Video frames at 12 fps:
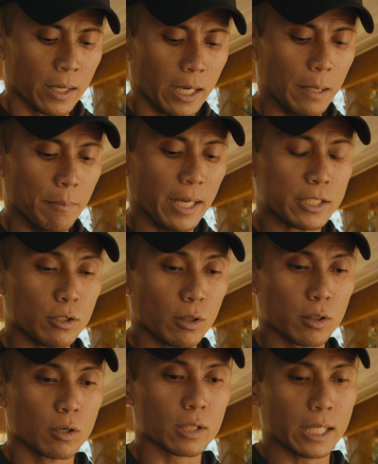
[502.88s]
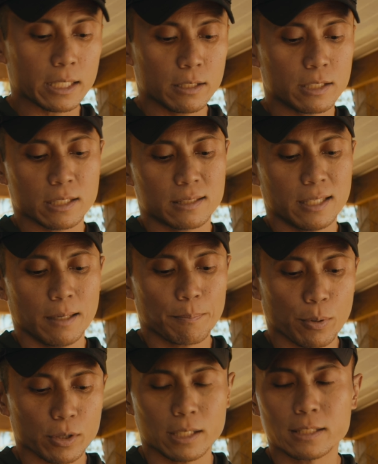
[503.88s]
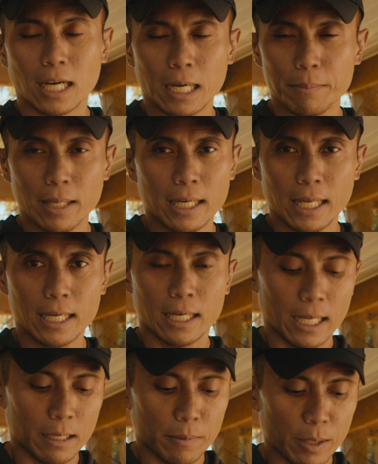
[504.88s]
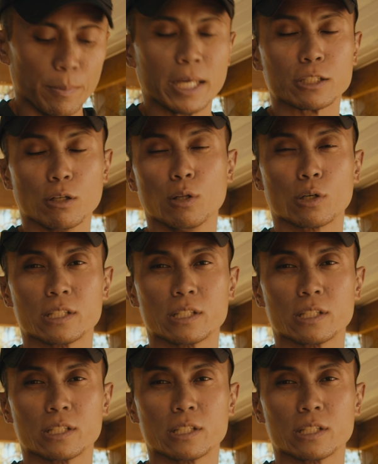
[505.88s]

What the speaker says: it makes you look like you just didn't put the time in, and it makes you look